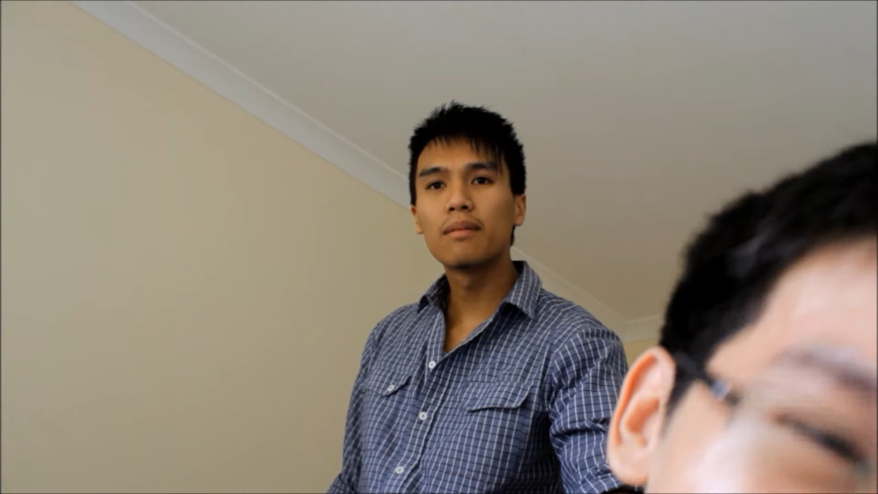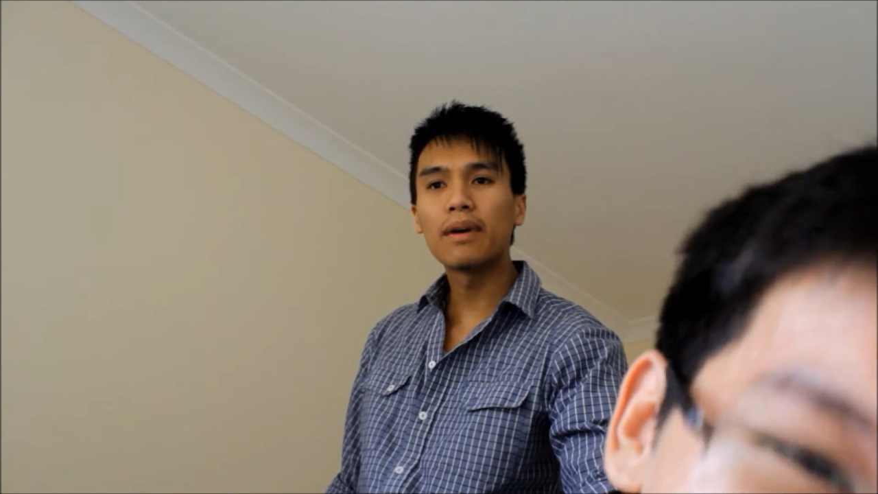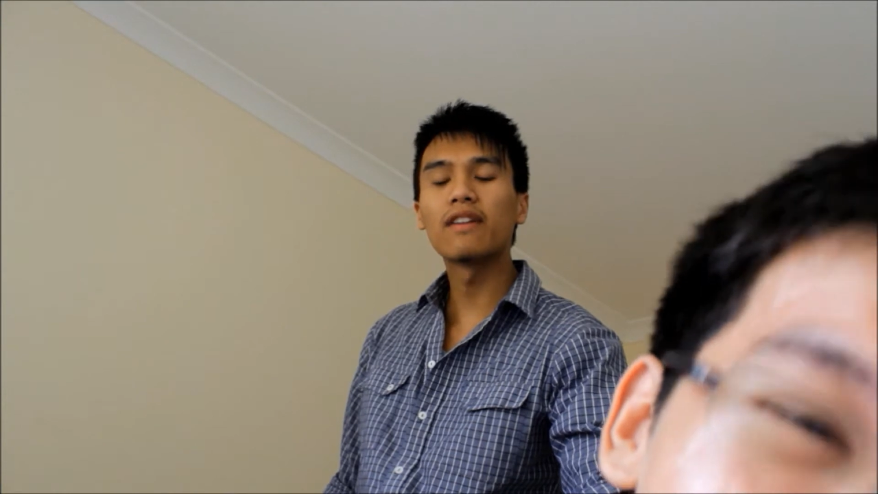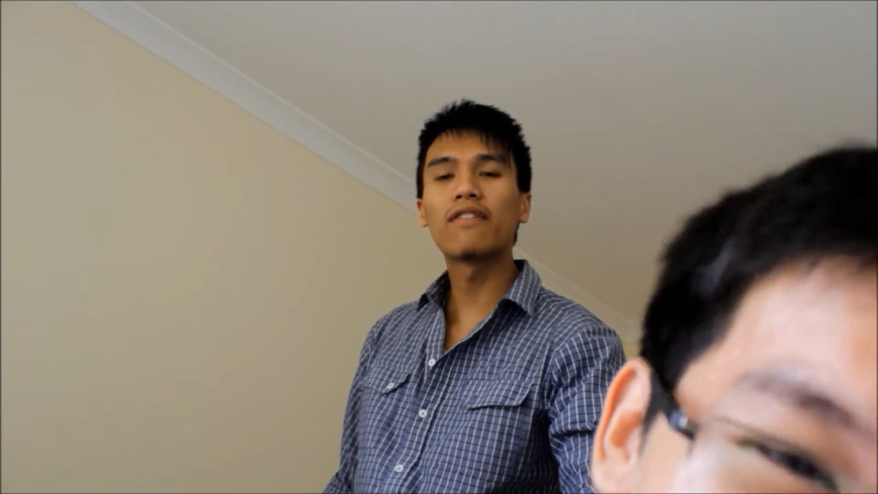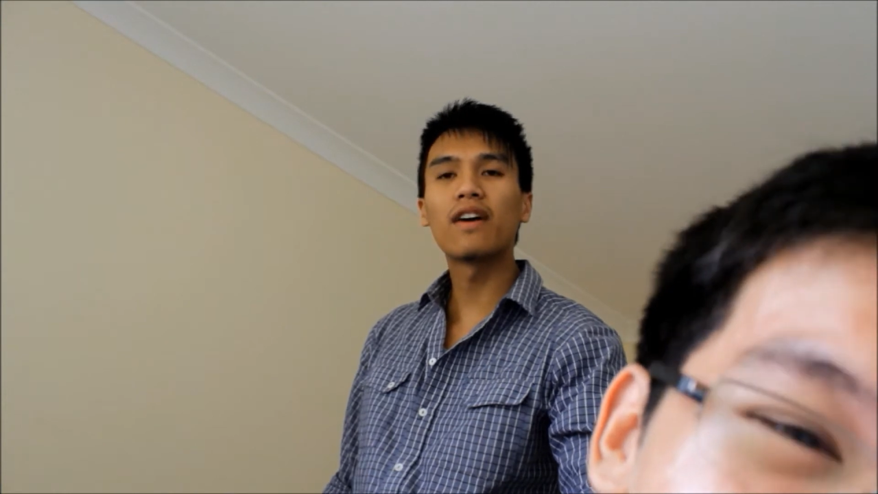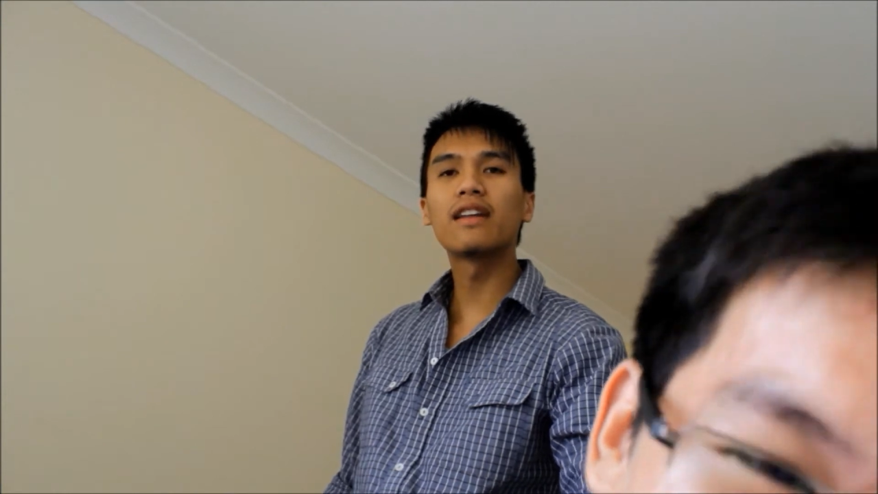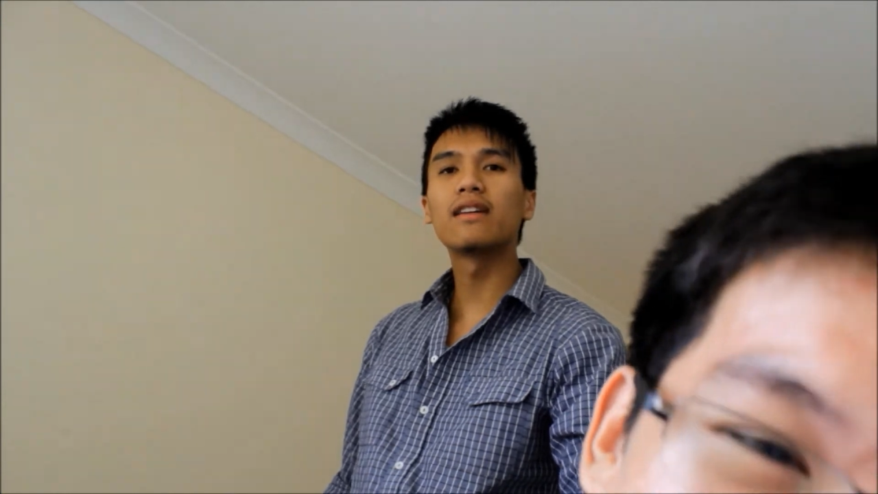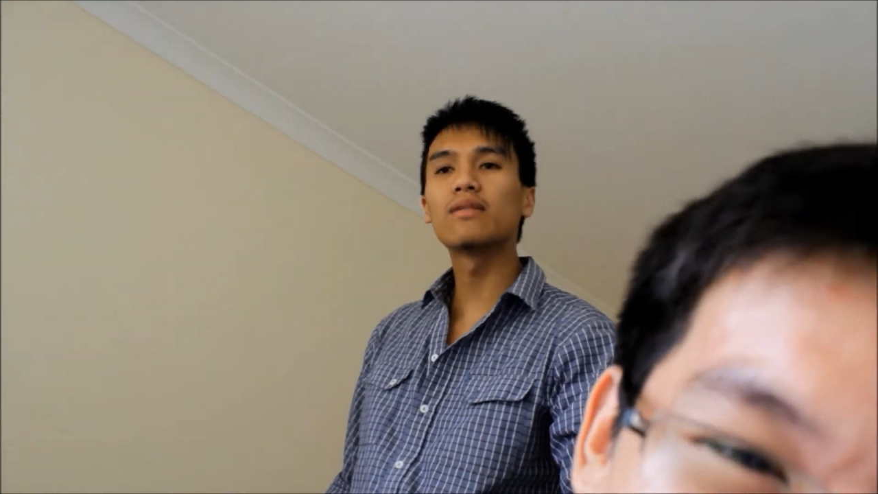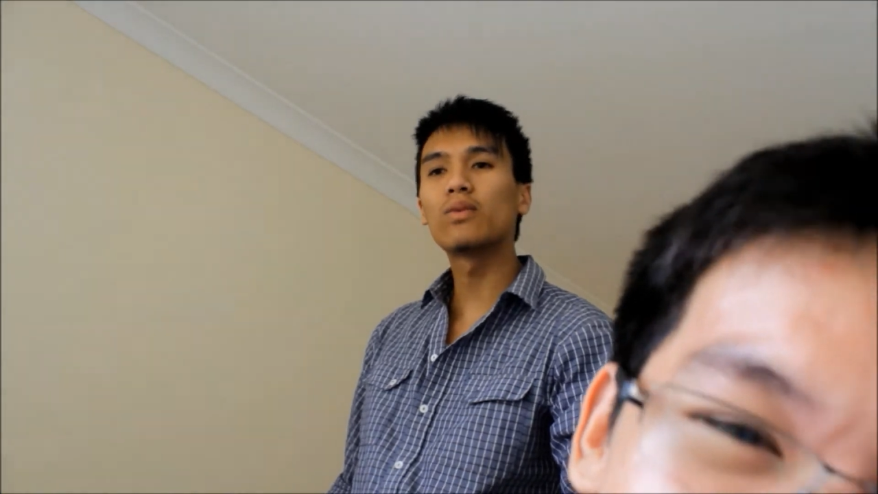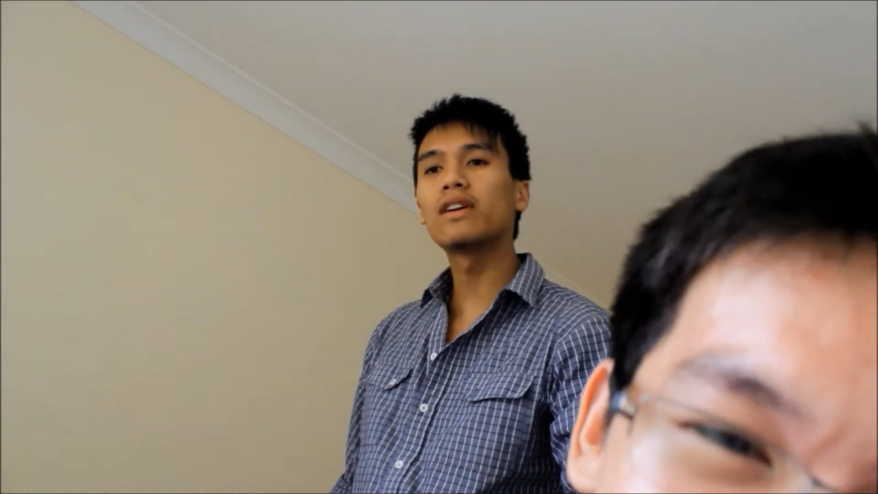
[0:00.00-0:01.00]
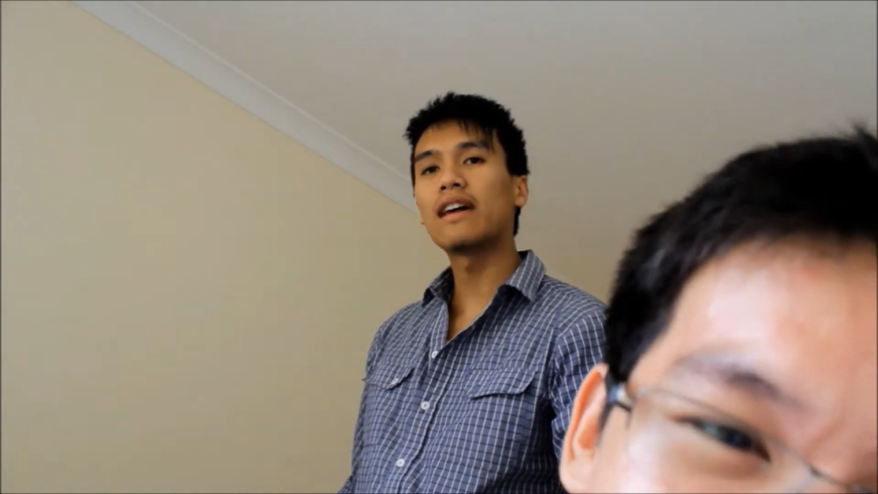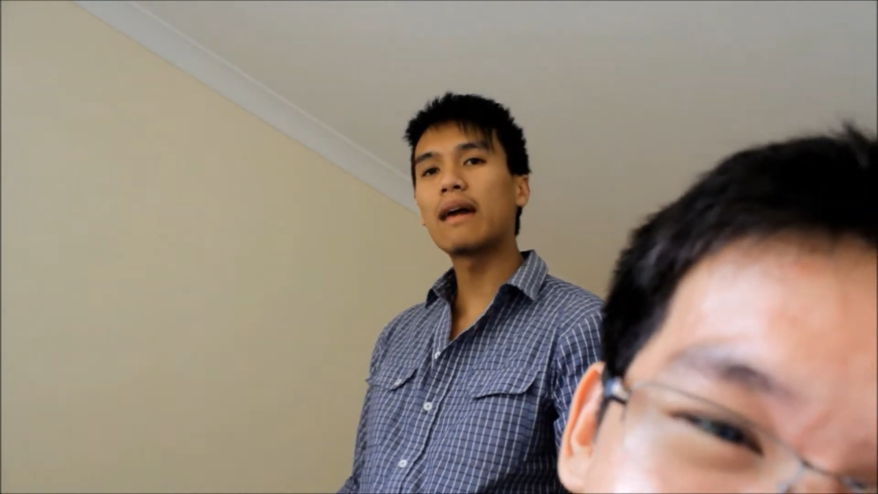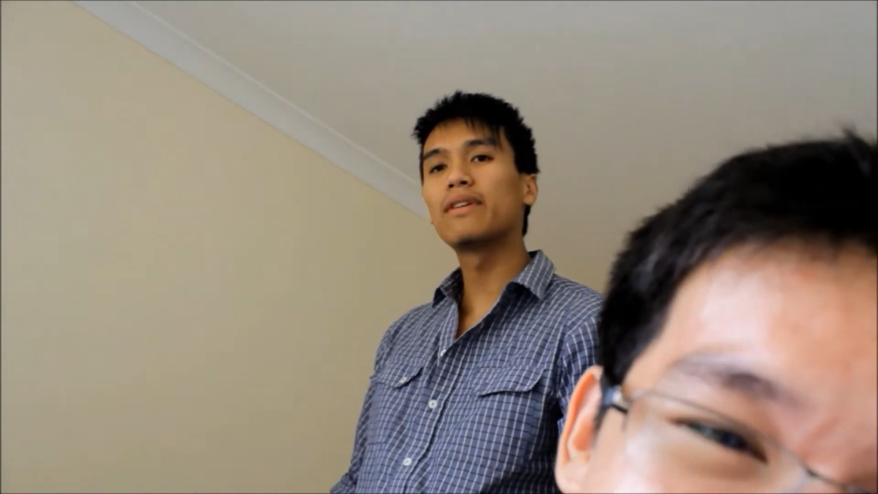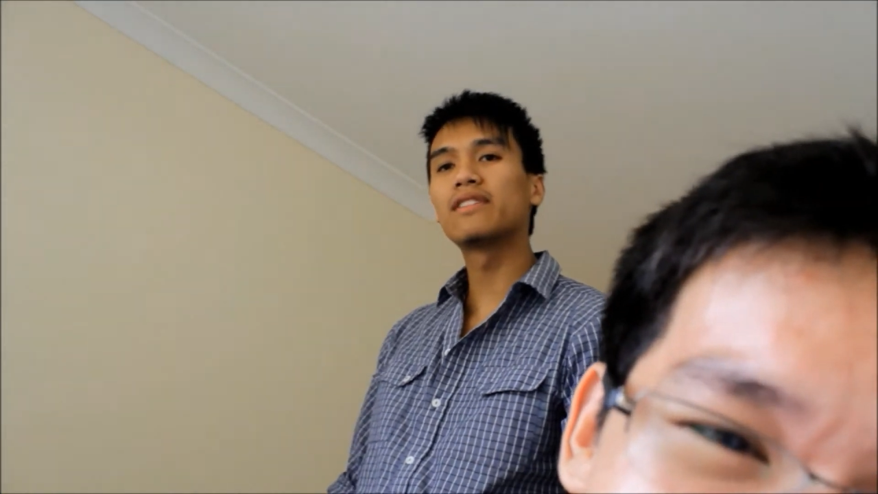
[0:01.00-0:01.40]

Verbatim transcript: But you finally, we're happy